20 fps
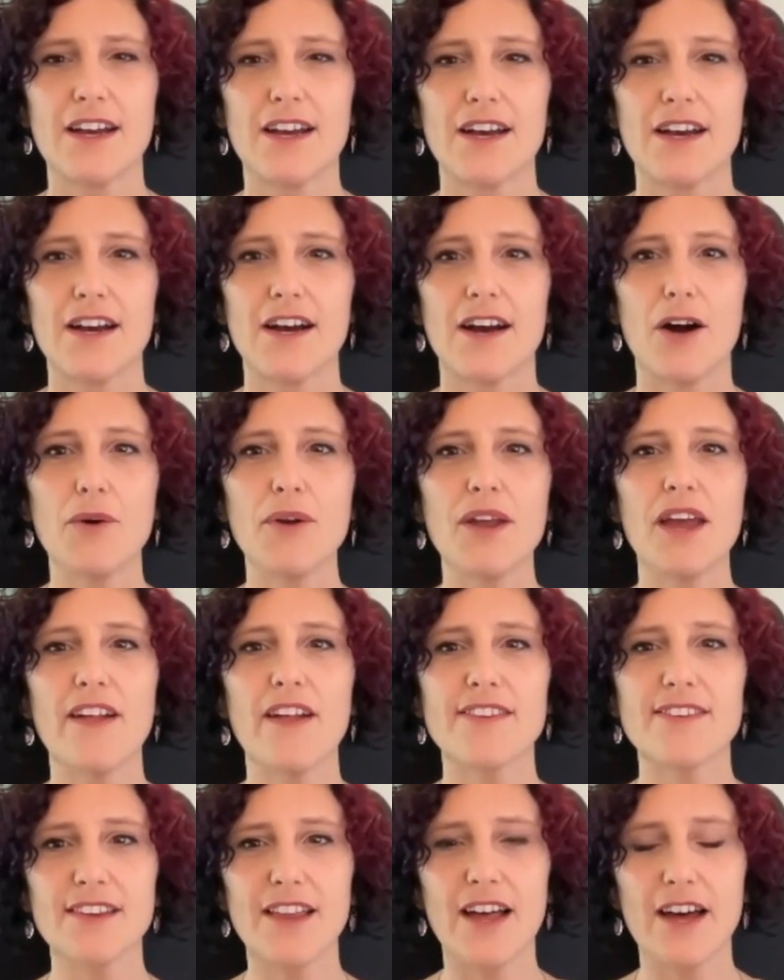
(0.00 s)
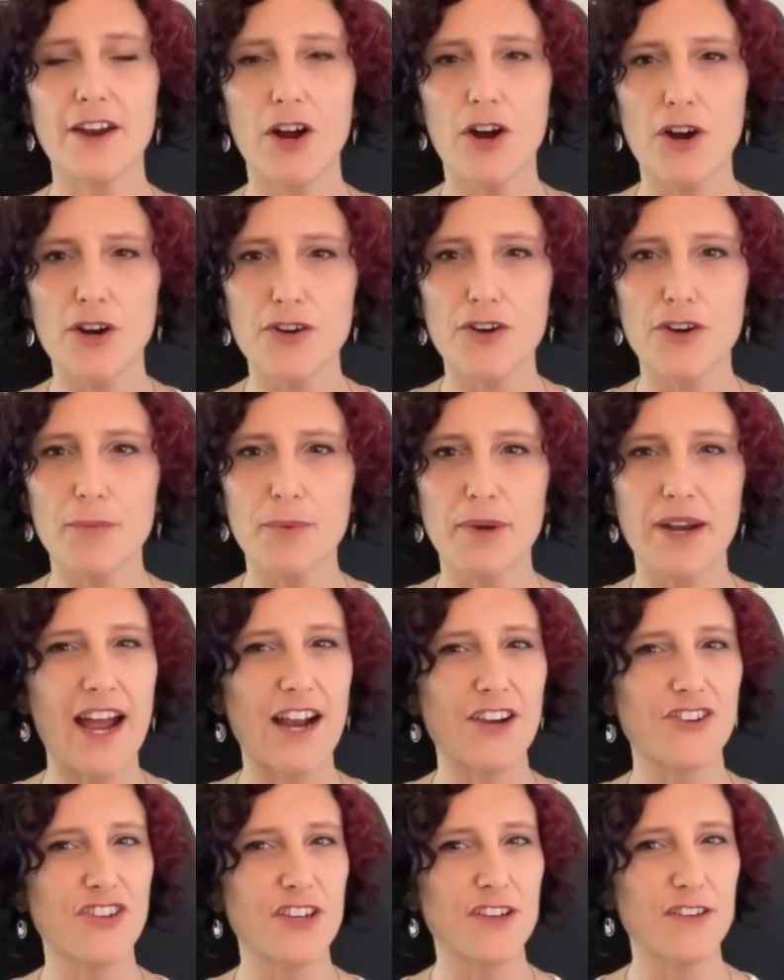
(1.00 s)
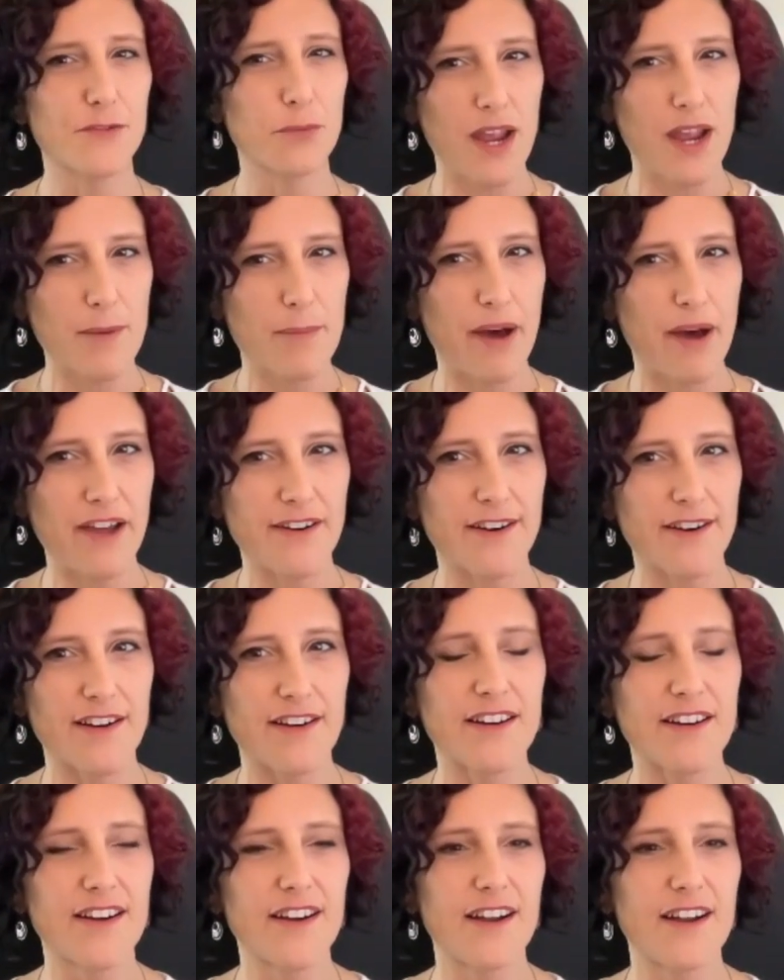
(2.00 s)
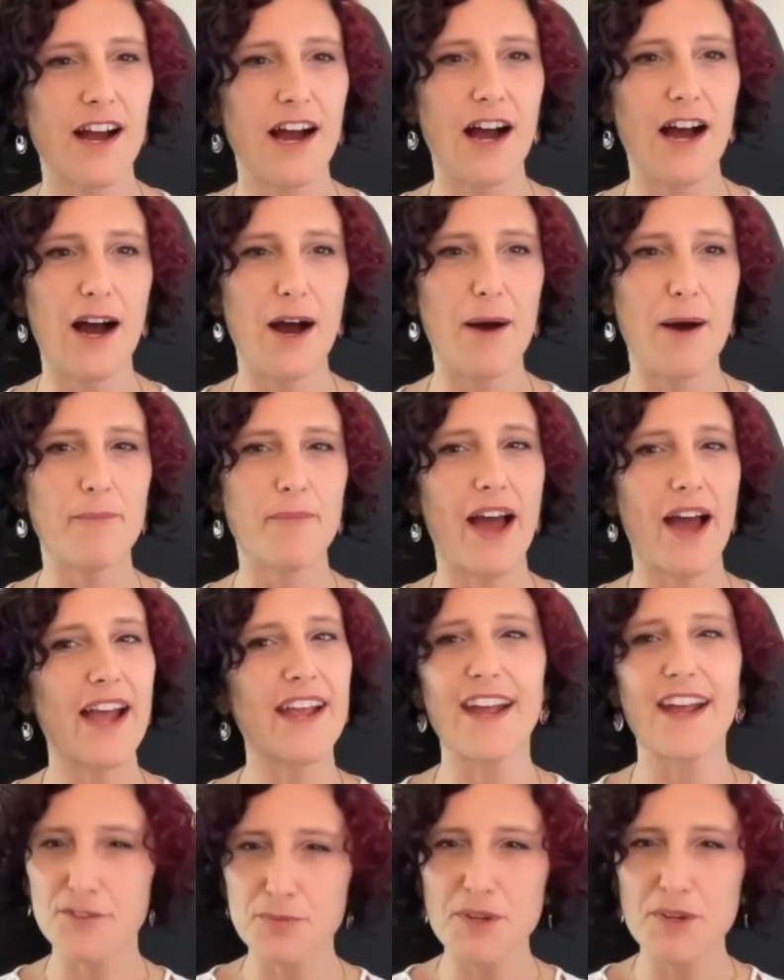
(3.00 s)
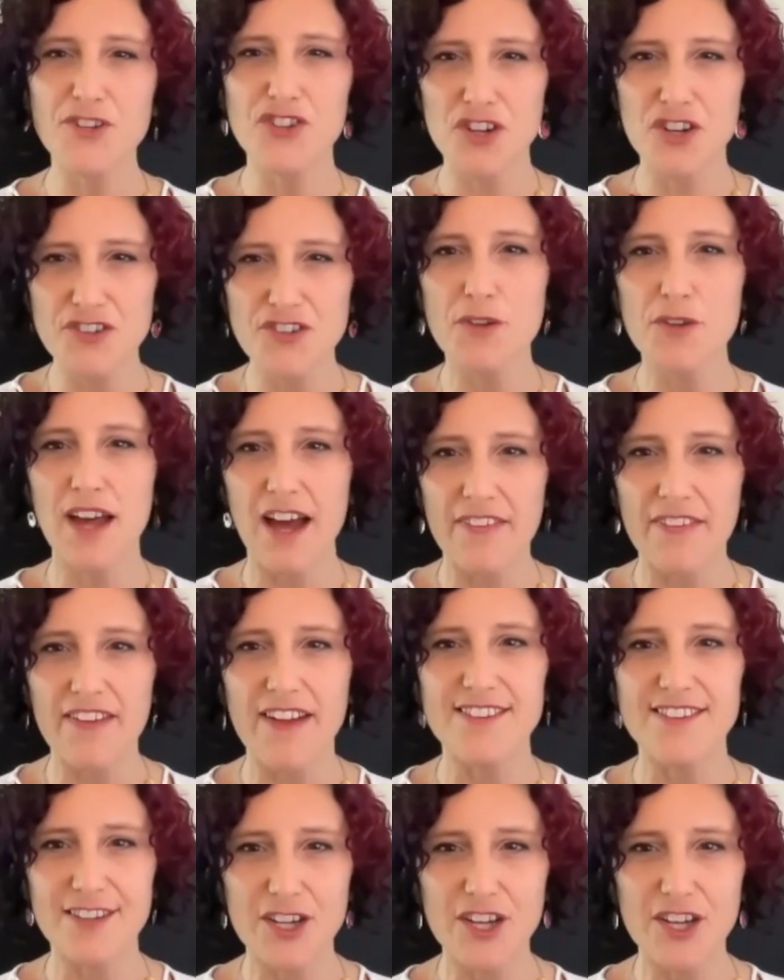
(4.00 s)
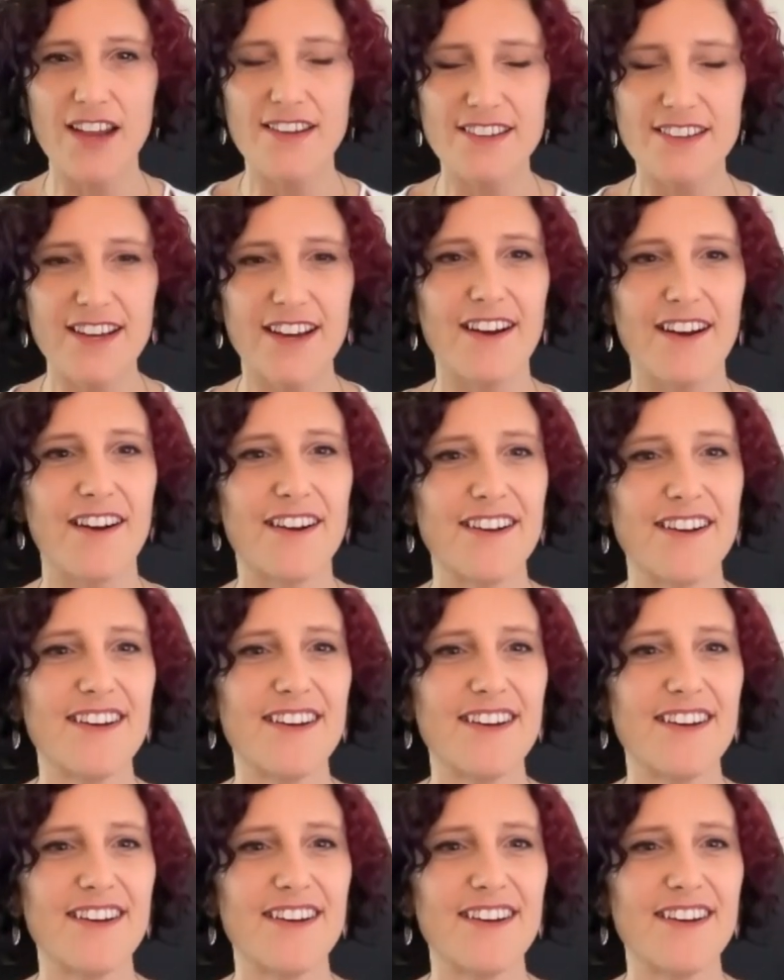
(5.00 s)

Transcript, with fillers: Oh yeah, that's a lot harder, but actually is way better. Um, I guess we should do that. That's a good idea.